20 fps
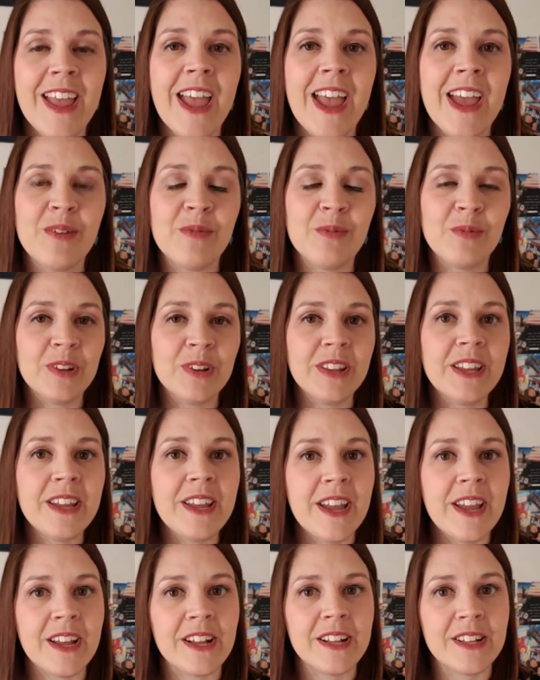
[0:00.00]
and really
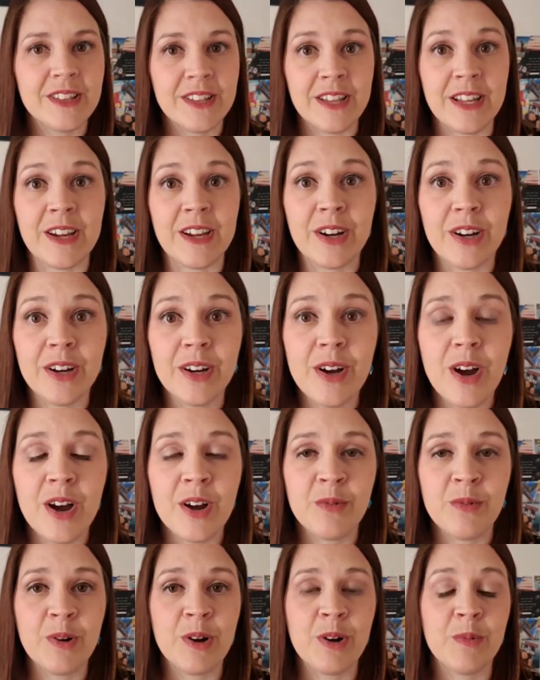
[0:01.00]
get clear
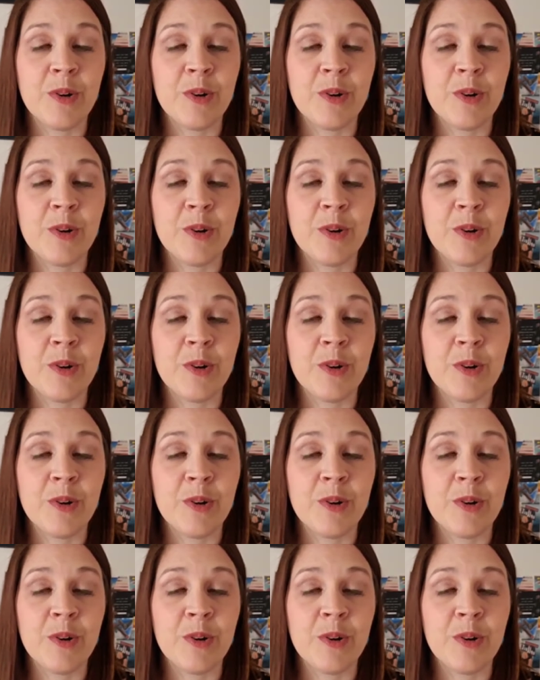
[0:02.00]
on where